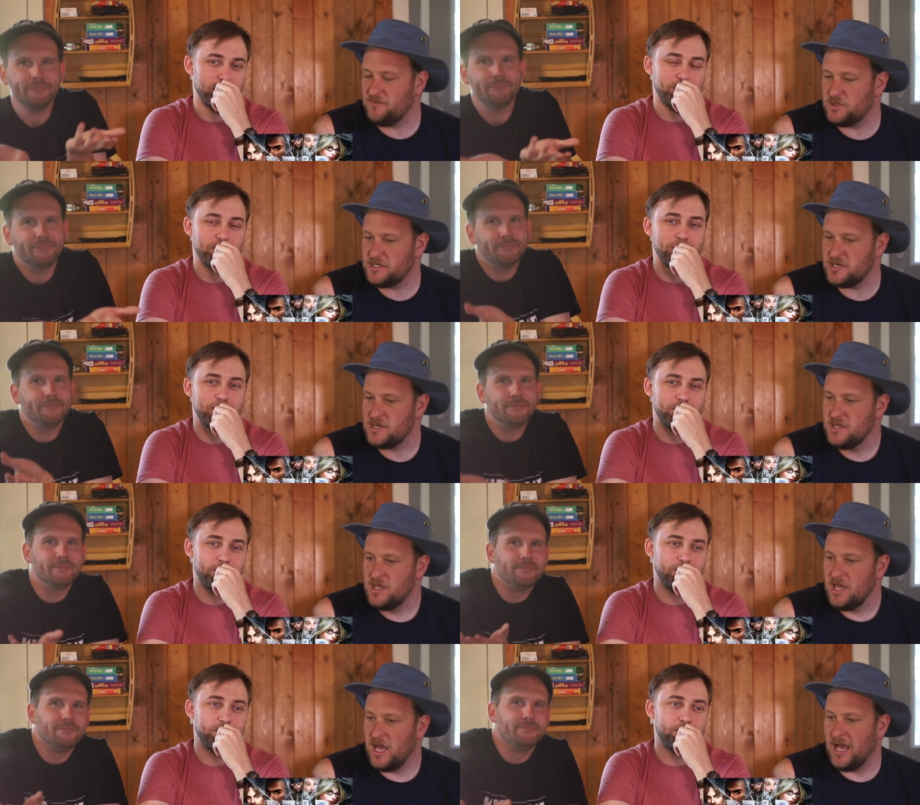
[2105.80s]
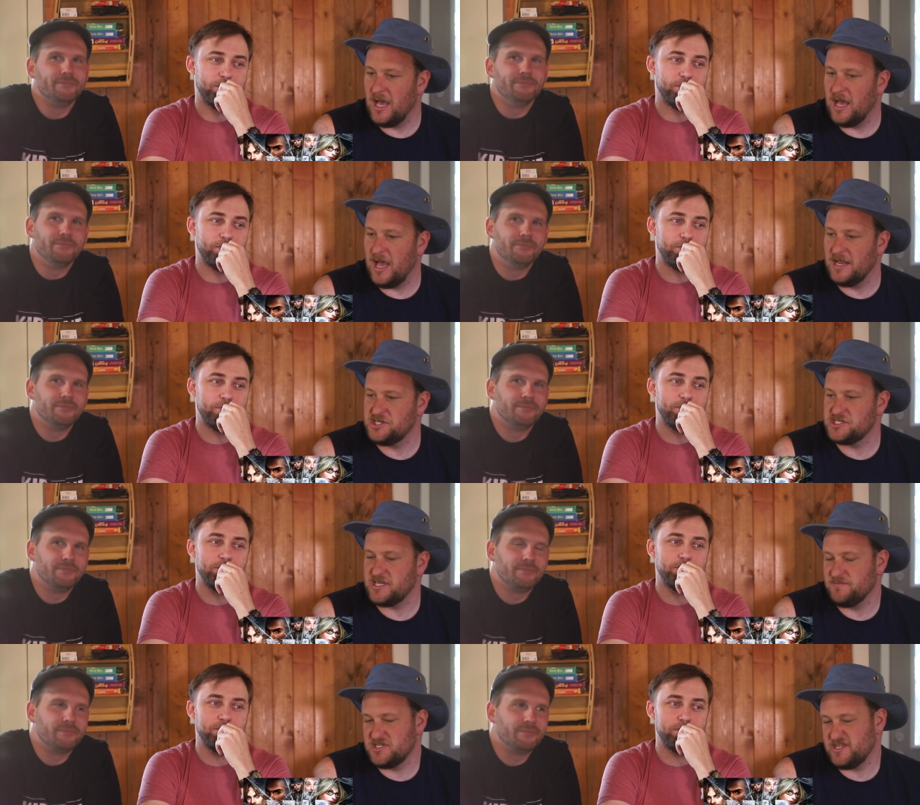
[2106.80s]
Speaker 1: of Winter. Uh, I just,
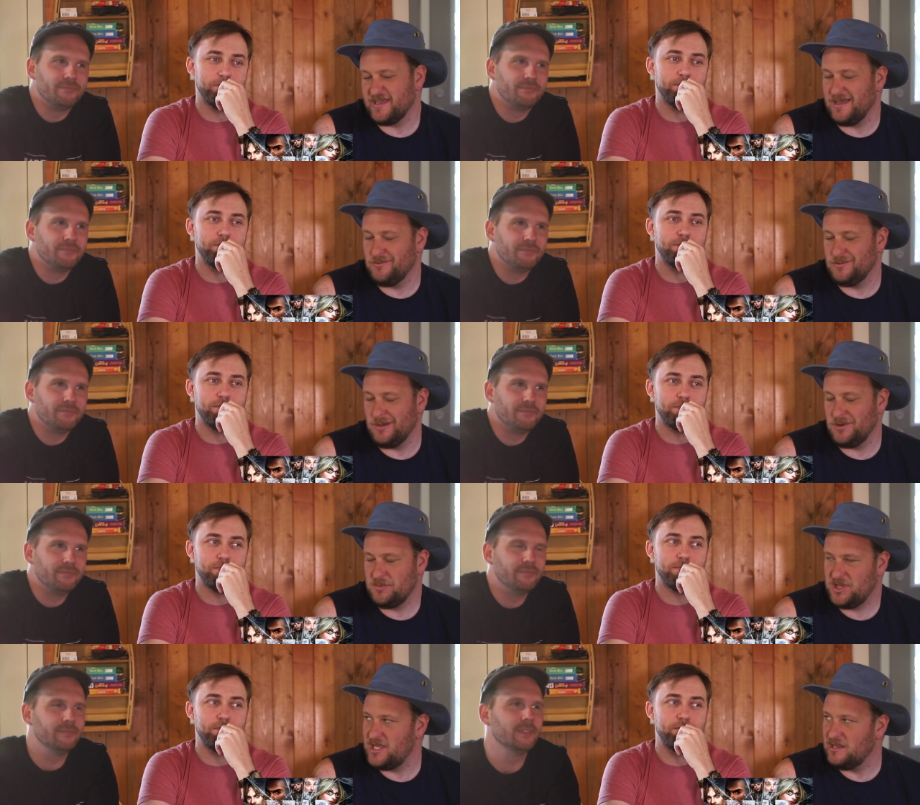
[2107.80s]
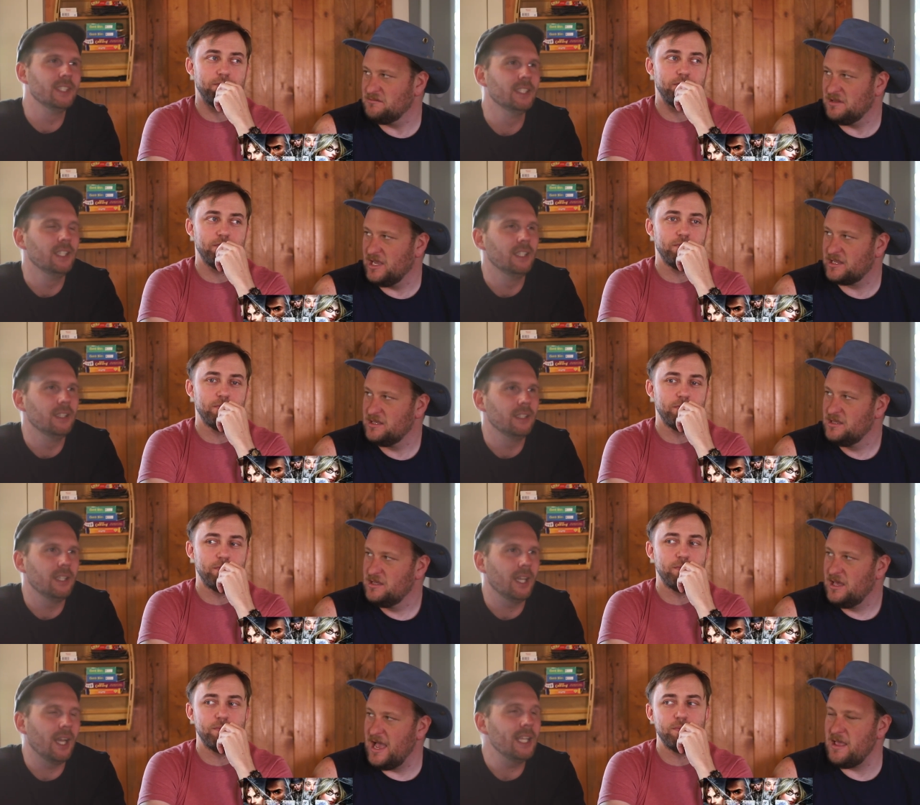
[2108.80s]
I'm just like, I, would, I want to play it. Like,
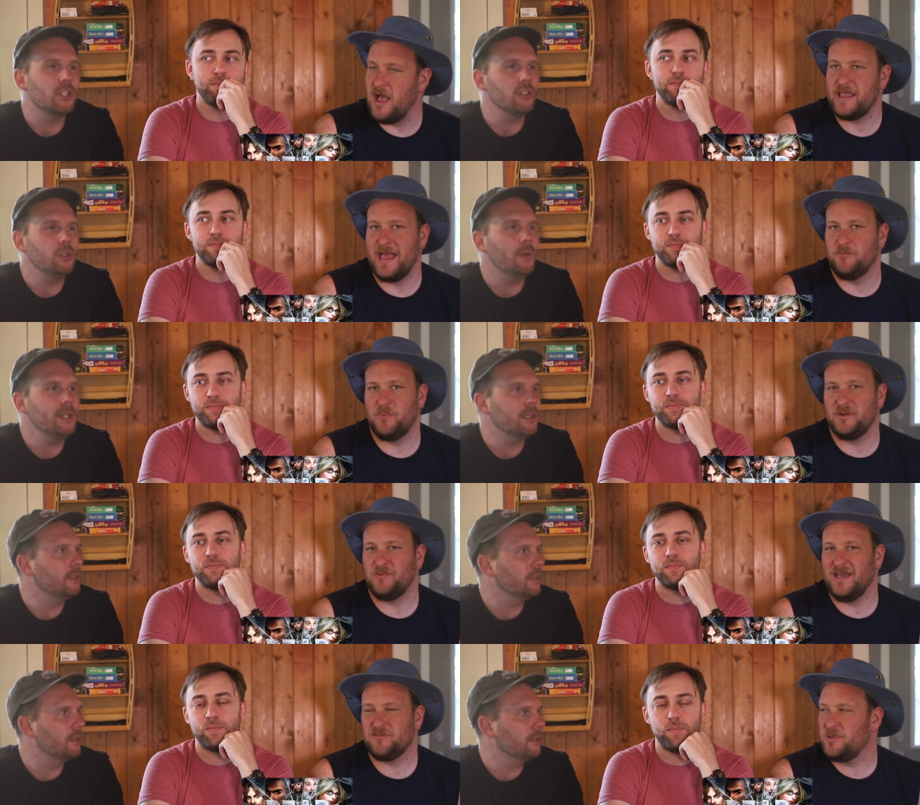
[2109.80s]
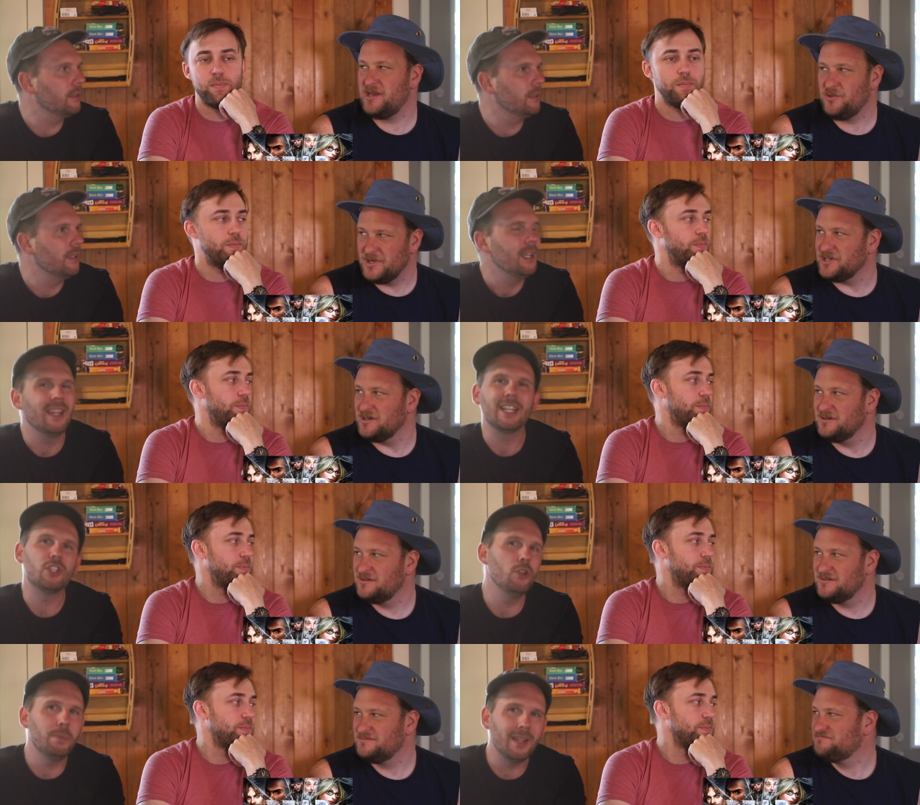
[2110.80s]
I, it's again, also one, but
Speaker 2: we have to play it in the winter. Like
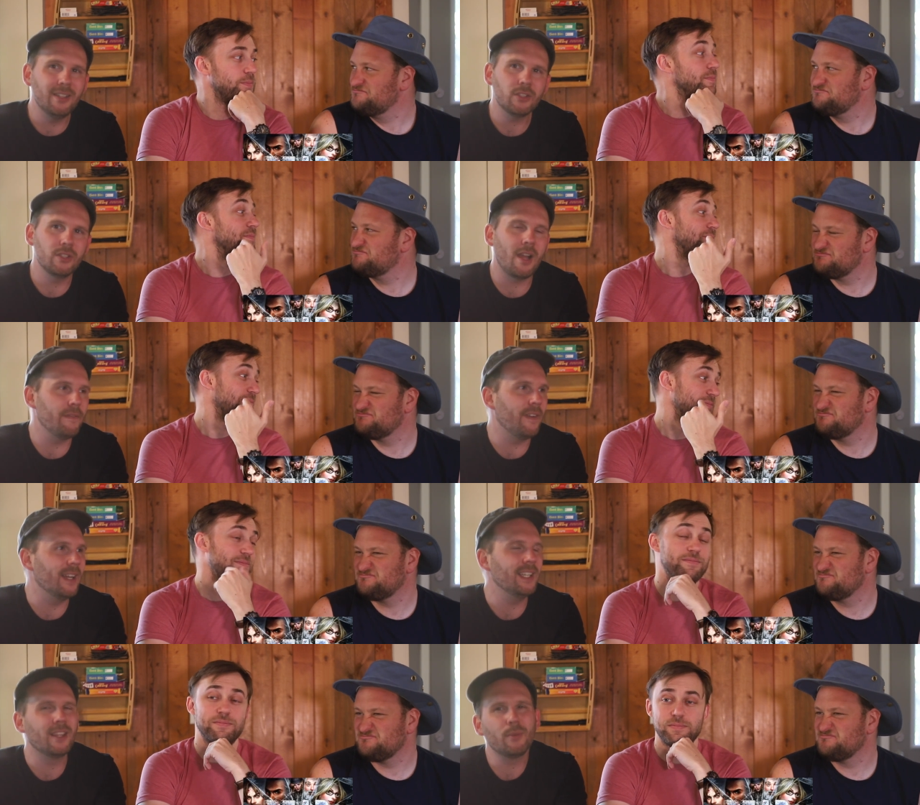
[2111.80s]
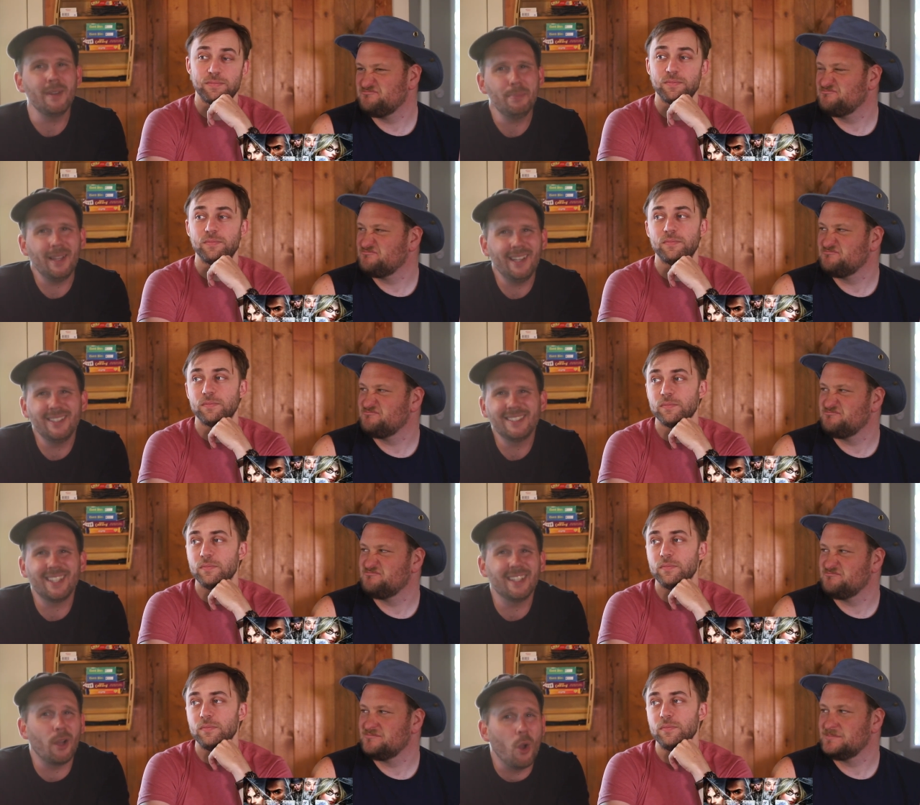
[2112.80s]
two players, not fun. Three
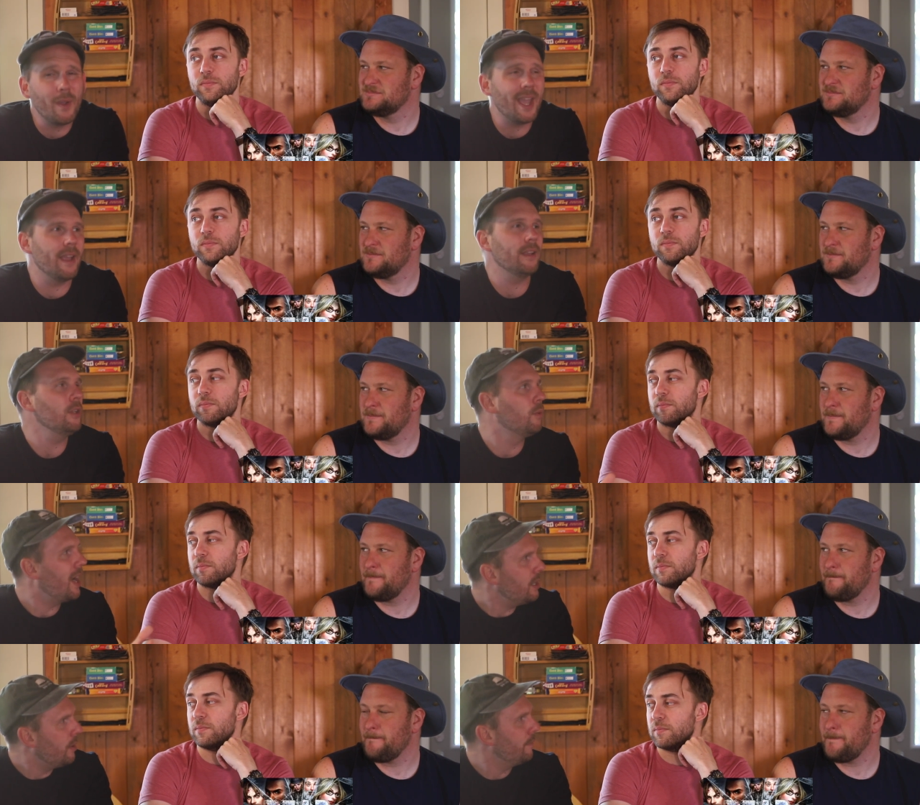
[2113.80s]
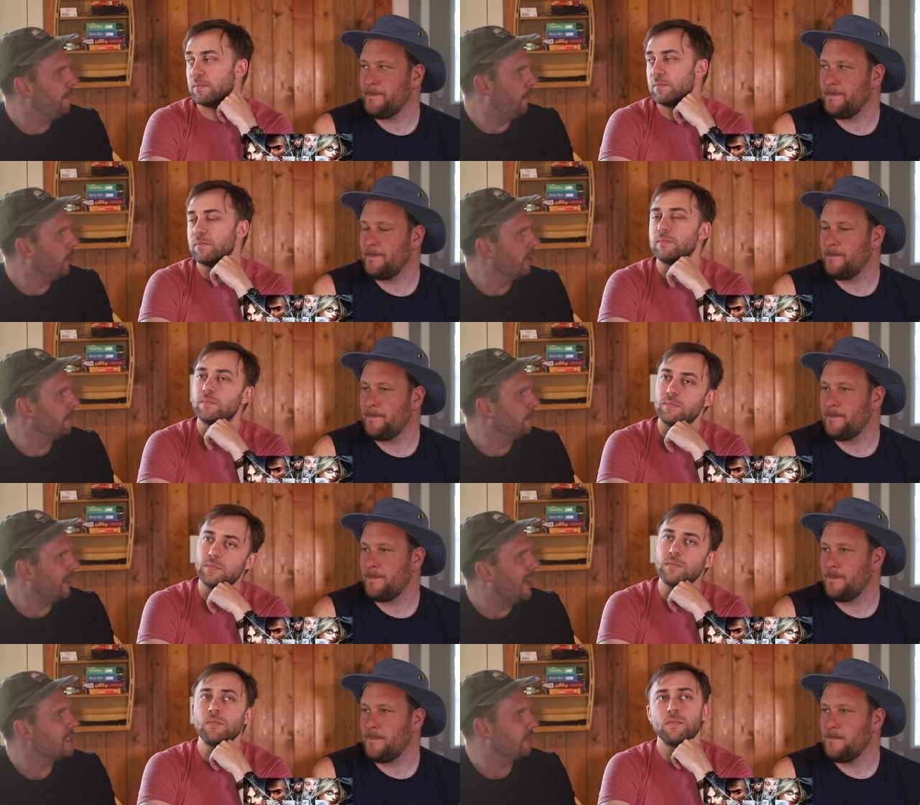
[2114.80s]
players, okay. You kind of want four
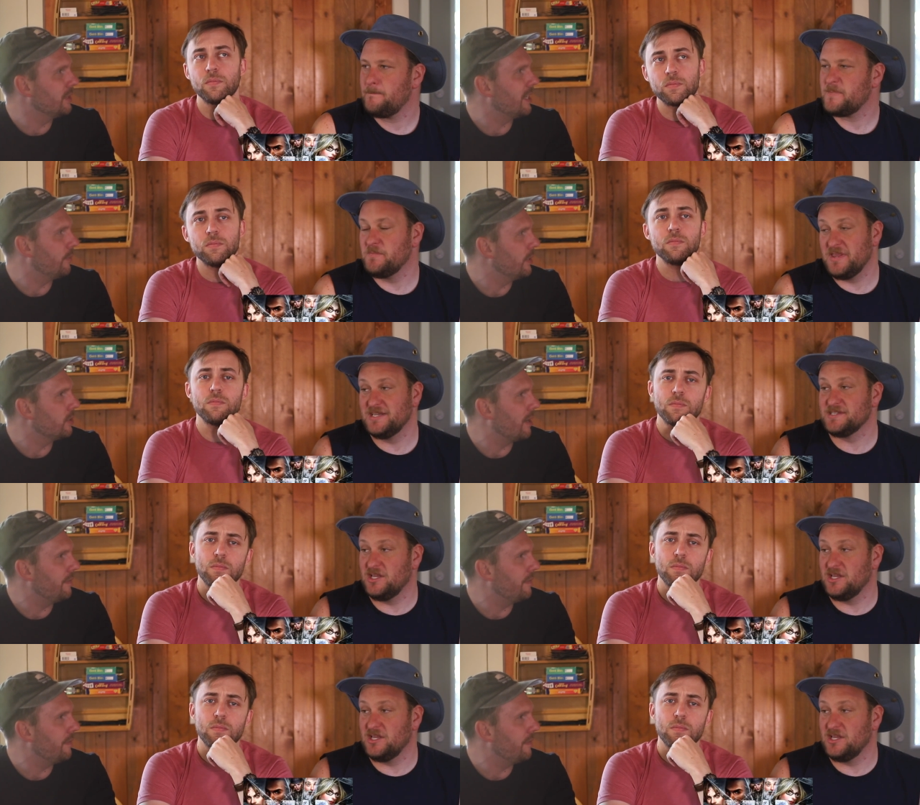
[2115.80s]
plus for Dead of Winter. It's